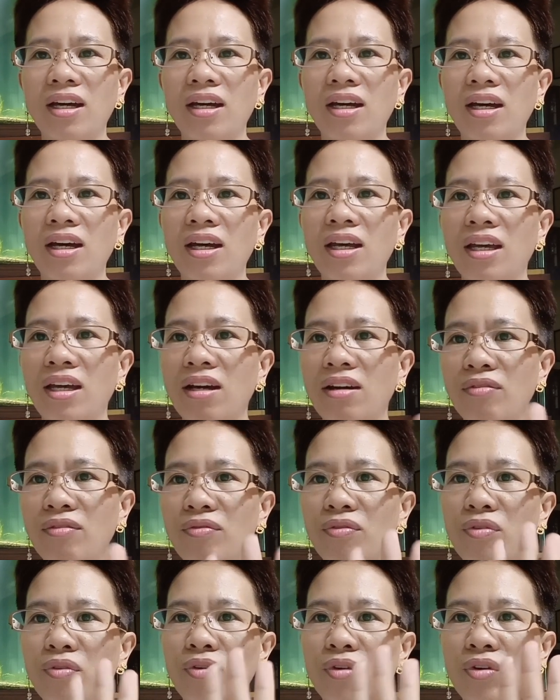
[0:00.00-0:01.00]
I have
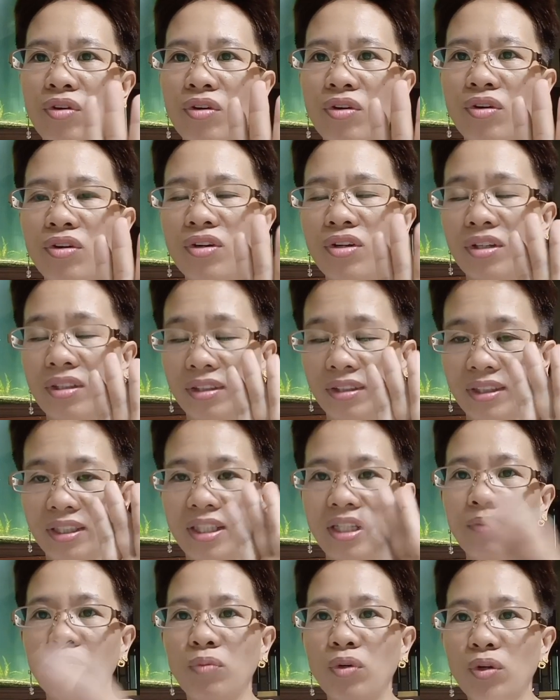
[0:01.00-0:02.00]
4
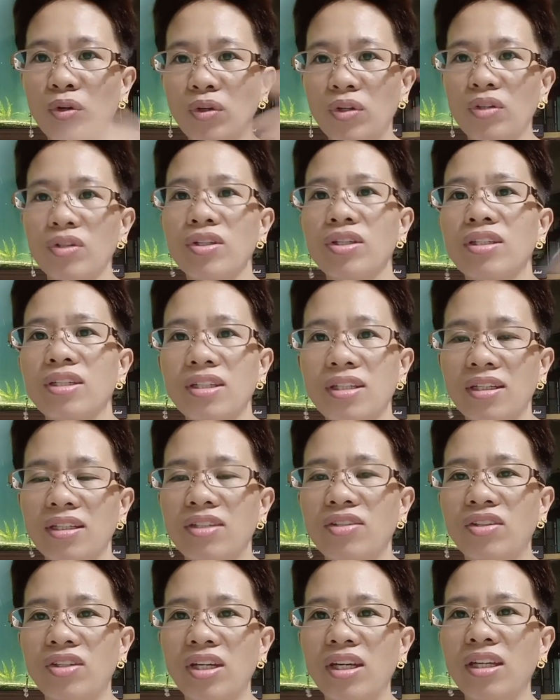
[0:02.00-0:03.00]
employers,
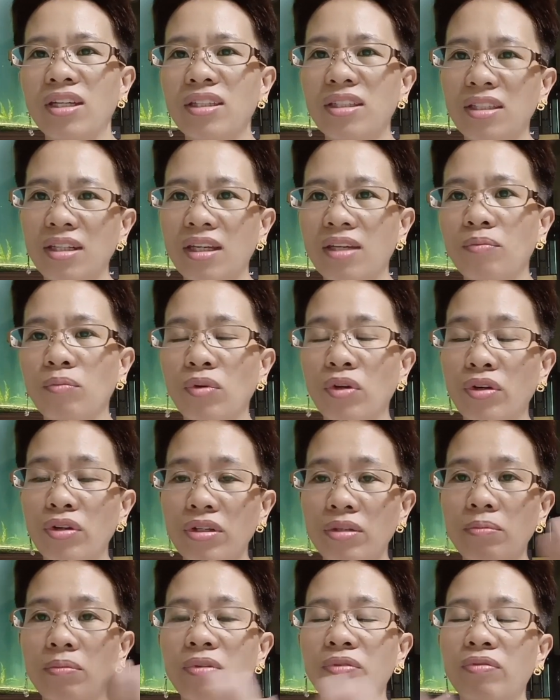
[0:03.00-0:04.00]
changing
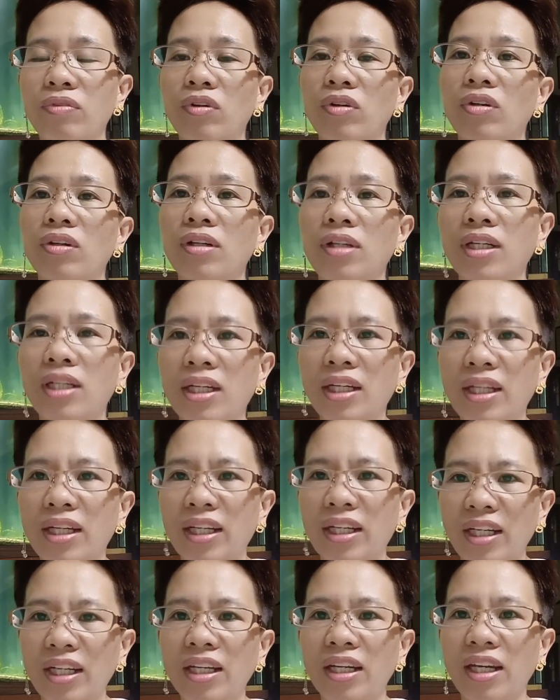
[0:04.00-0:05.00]
employers before,
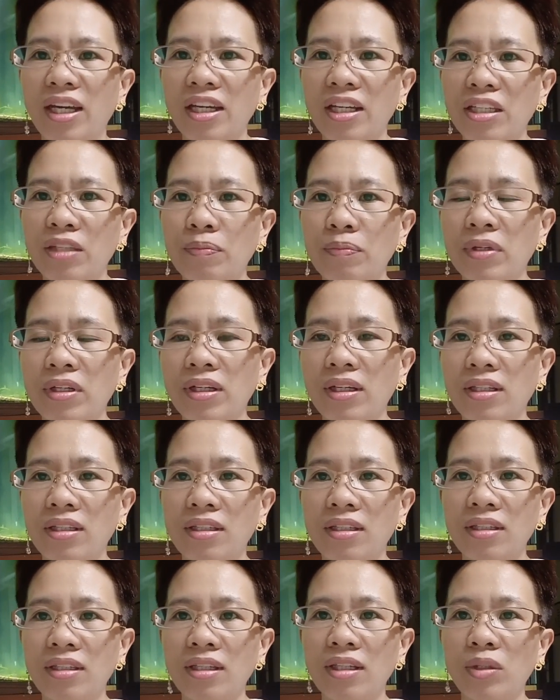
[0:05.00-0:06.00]
and I
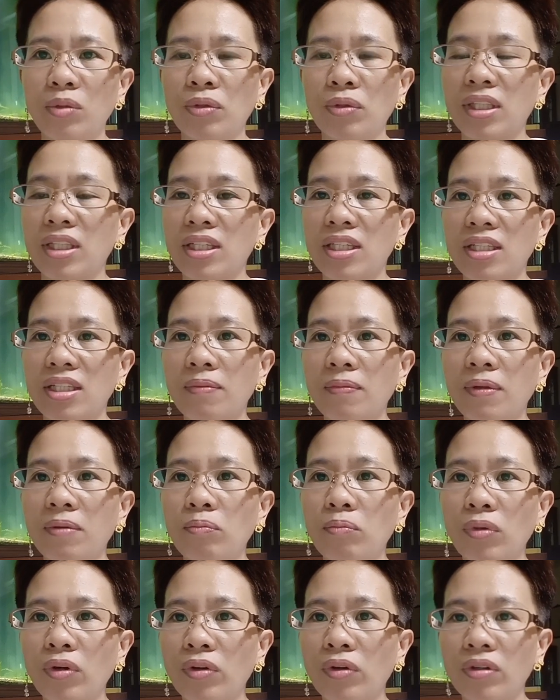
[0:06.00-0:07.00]
experienced that one. Some
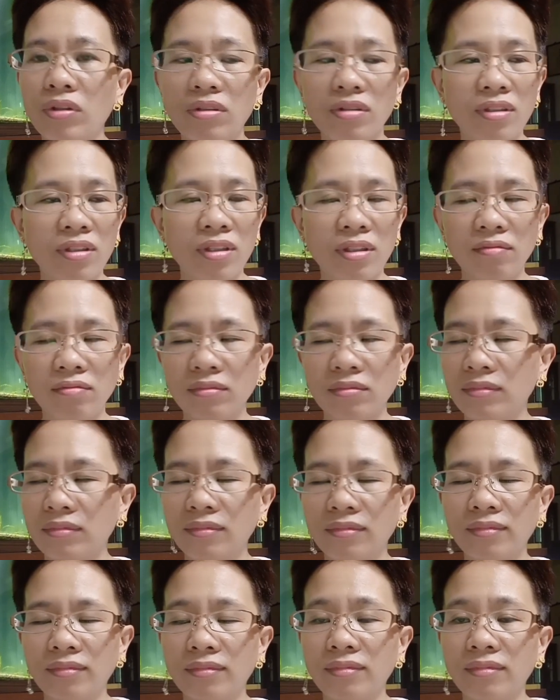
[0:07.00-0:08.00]
employers,
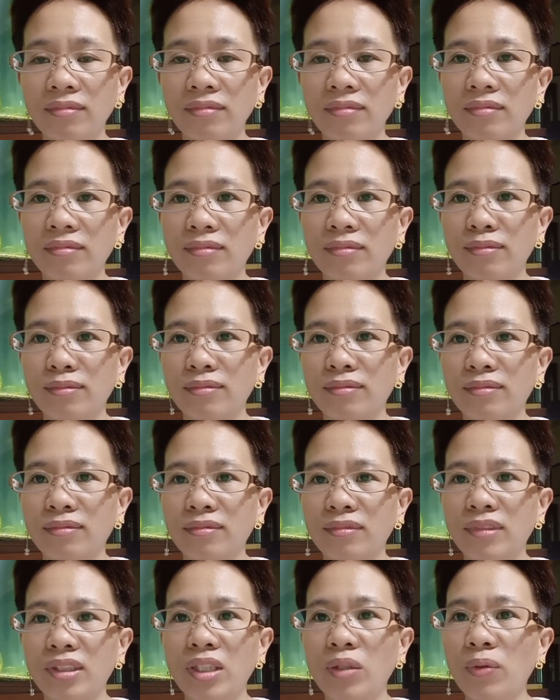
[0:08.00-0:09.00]

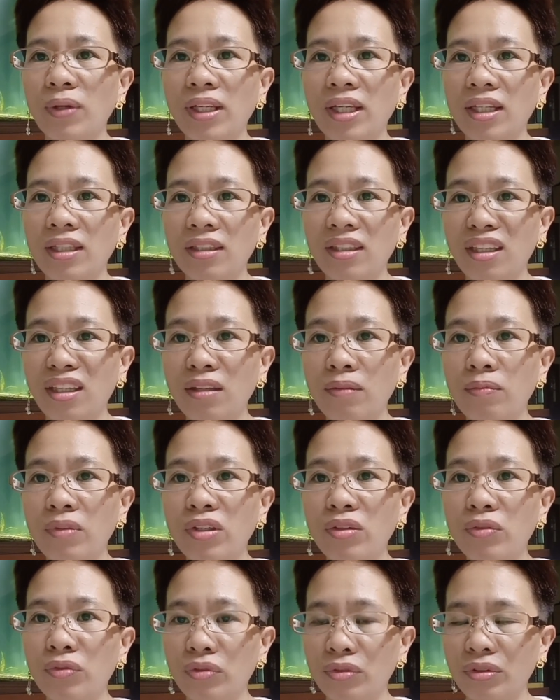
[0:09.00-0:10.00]
they will not give you
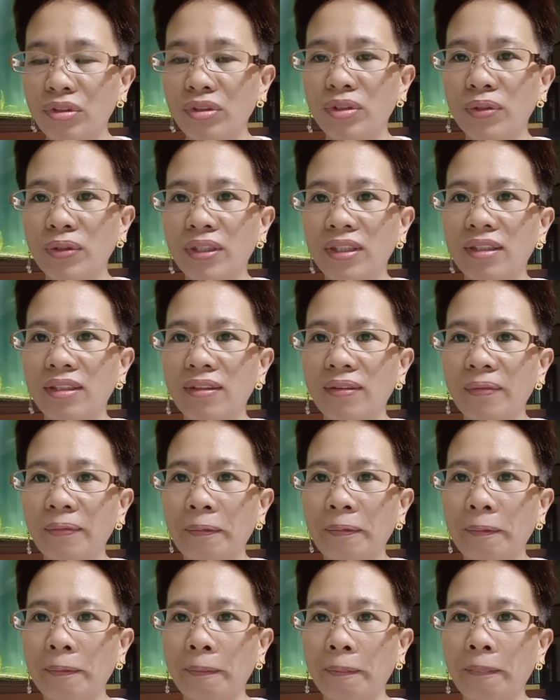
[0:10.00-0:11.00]
food to eat.
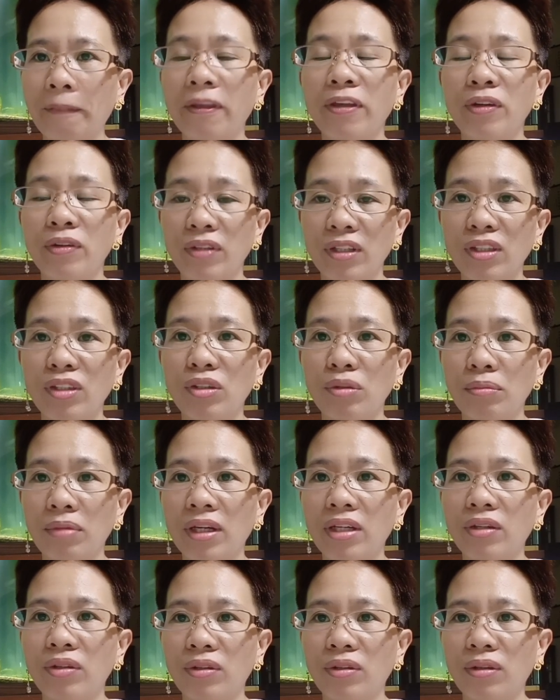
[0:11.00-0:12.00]
You need to
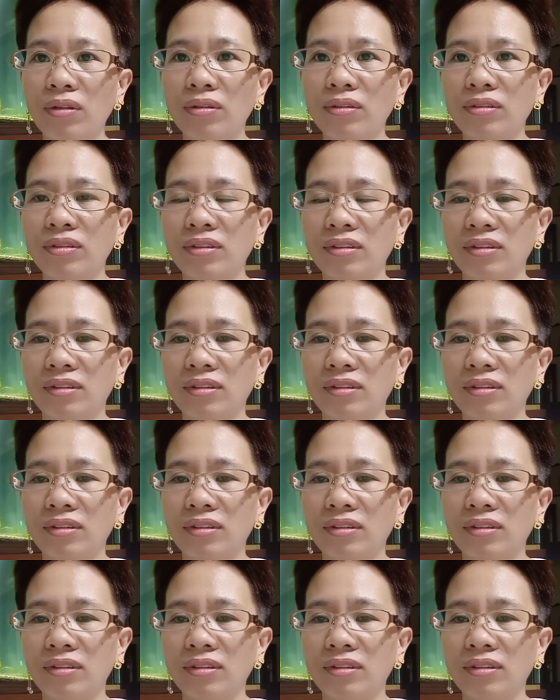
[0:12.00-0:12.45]
buy your own.